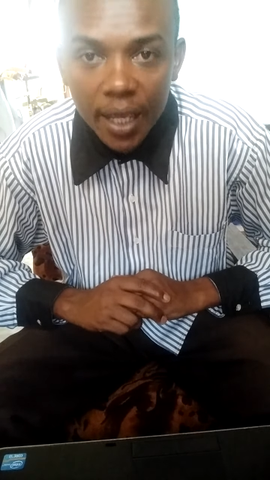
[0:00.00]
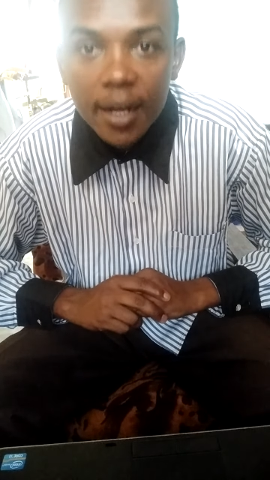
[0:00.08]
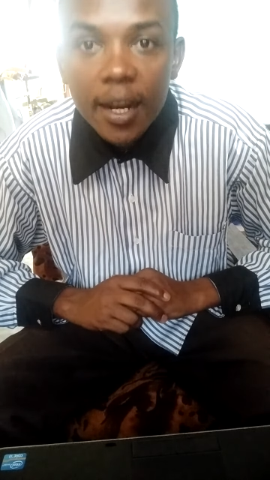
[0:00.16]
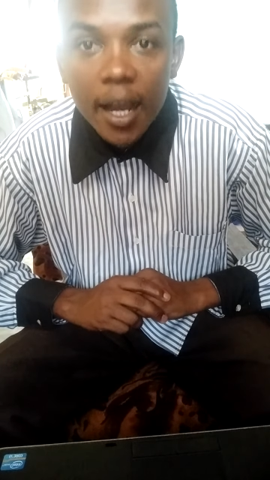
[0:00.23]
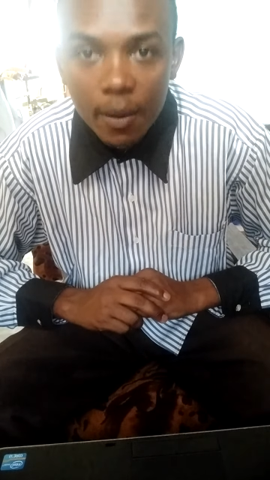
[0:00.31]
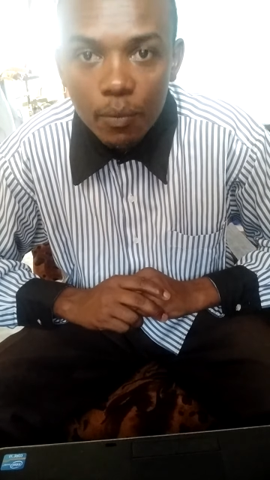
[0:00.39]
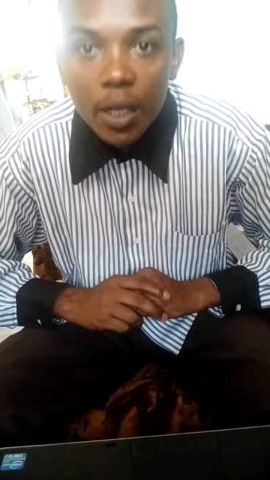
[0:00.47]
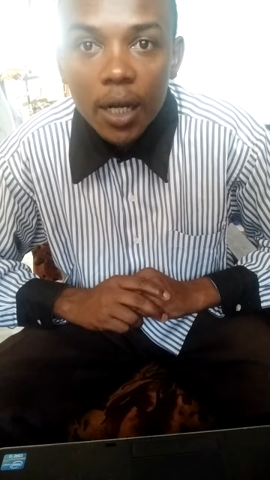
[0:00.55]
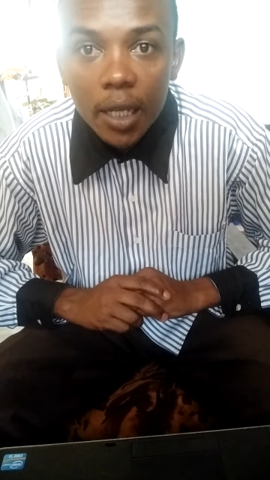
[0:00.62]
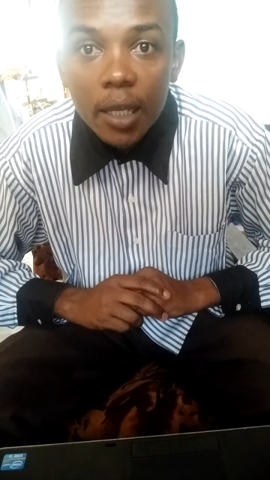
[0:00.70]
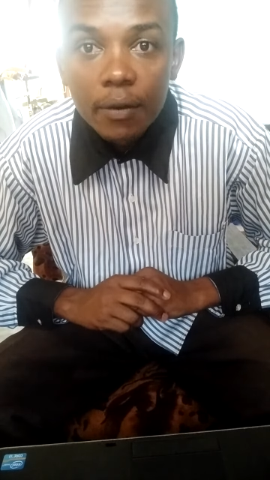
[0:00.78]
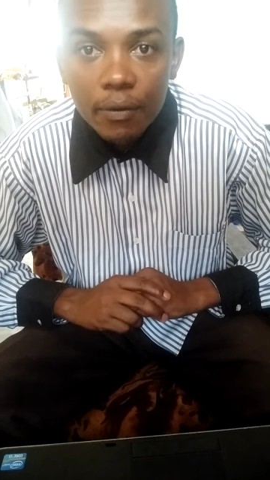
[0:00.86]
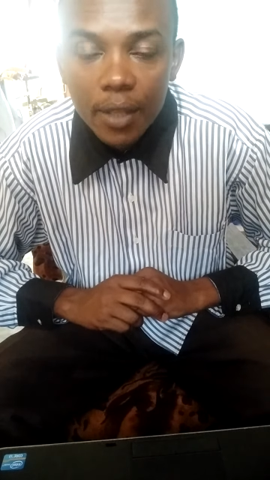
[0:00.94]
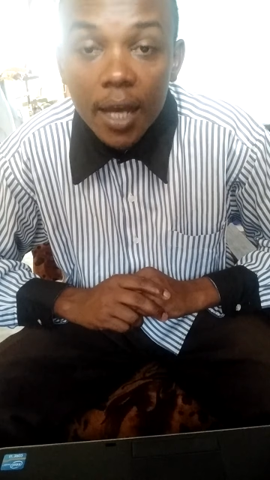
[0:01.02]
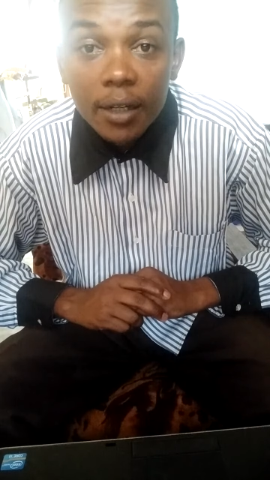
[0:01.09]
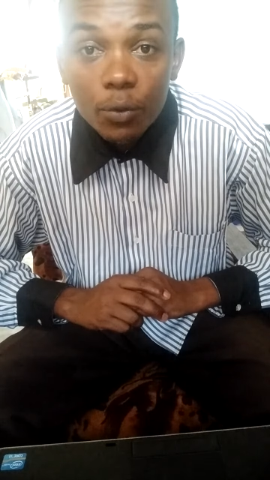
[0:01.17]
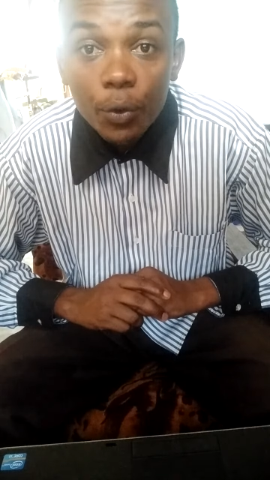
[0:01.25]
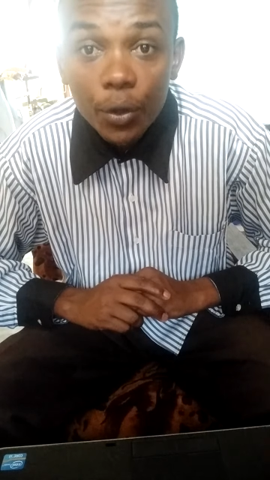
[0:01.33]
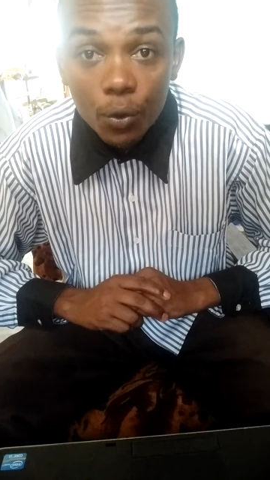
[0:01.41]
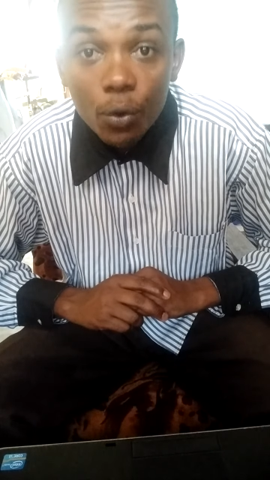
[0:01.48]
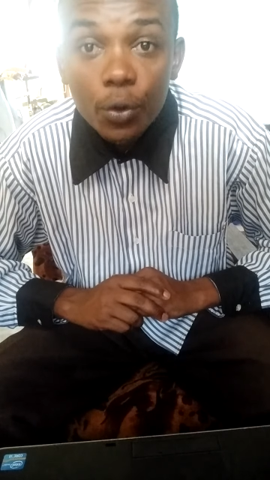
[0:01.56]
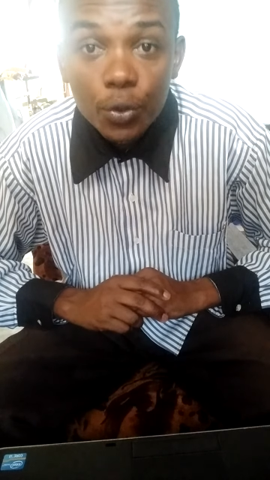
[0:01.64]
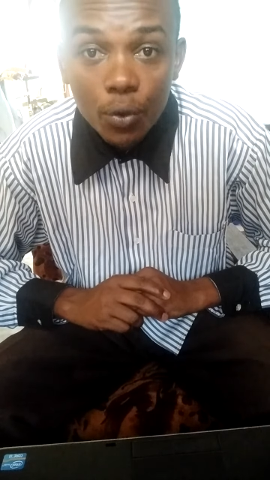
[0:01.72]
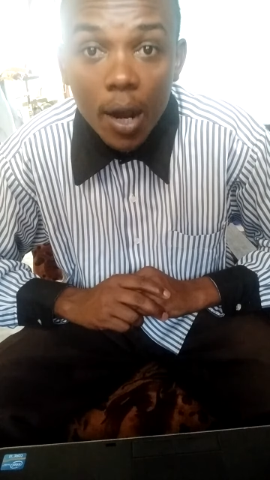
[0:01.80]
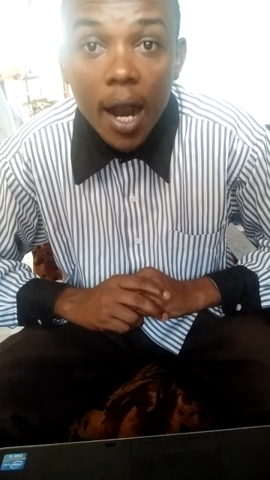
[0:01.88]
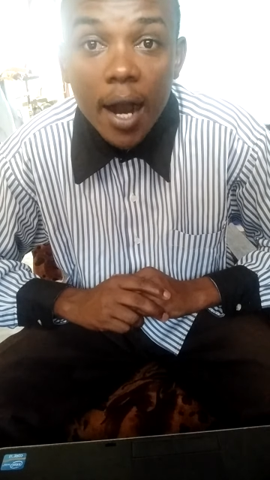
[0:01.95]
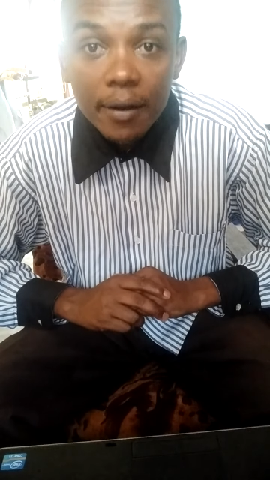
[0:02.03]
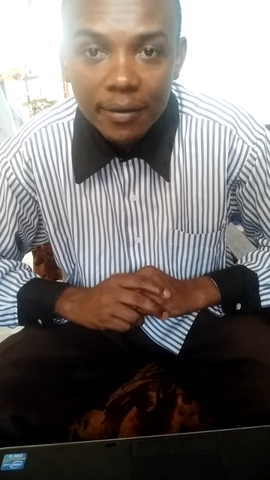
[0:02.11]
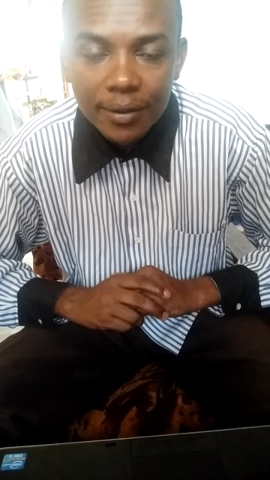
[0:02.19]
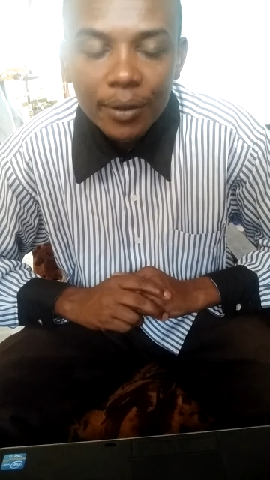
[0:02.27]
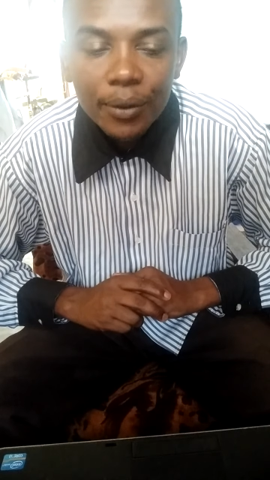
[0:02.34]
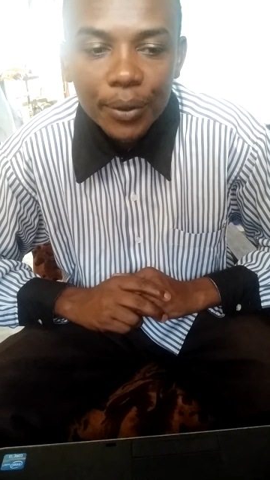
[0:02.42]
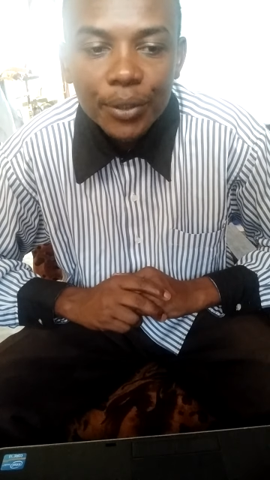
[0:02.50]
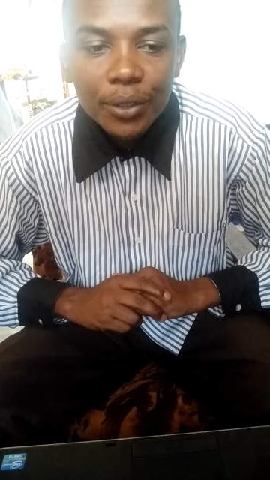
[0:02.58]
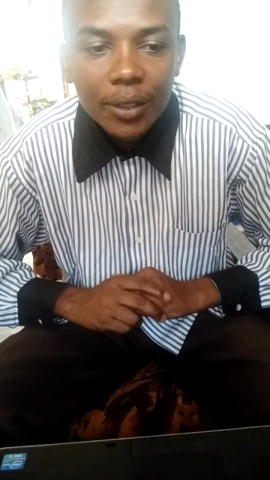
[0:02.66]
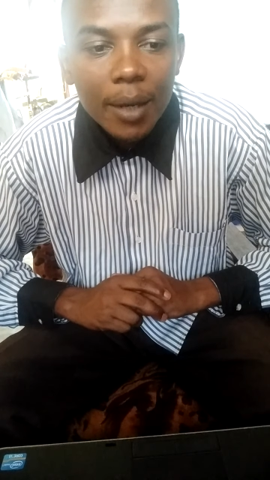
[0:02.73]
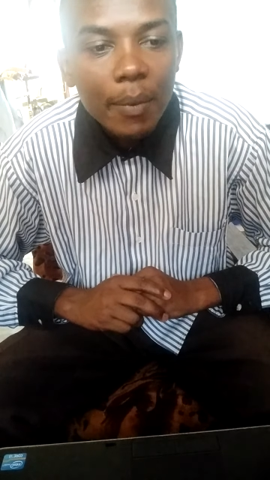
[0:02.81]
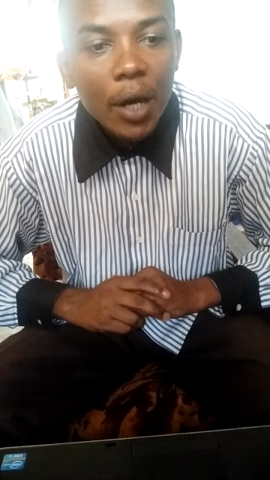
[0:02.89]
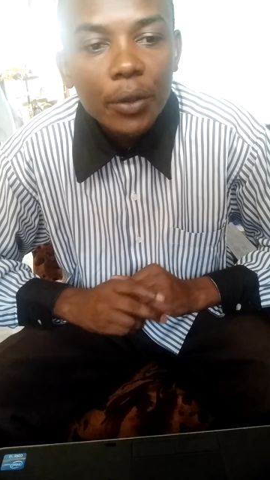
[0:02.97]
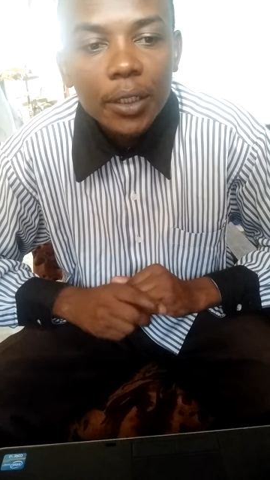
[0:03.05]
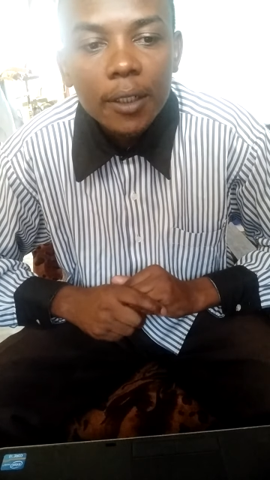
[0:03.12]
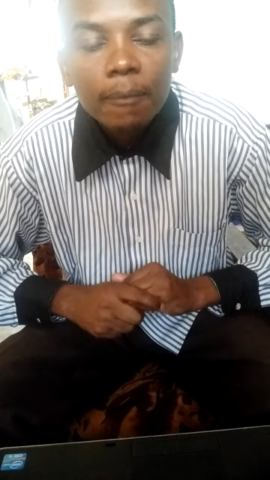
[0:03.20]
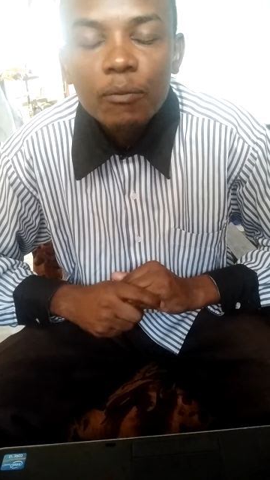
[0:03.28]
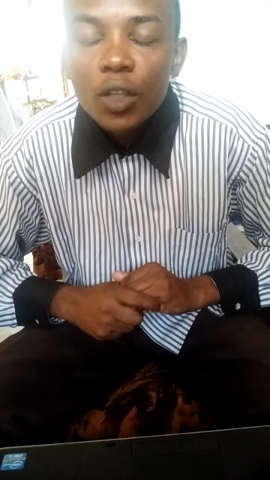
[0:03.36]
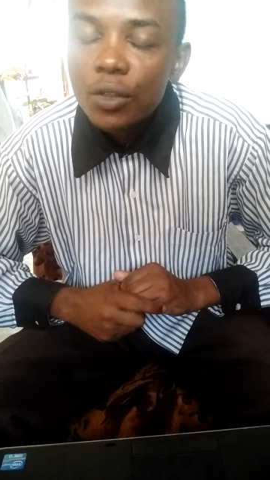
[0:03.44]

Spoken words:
and I believe that we're going to have solution about it.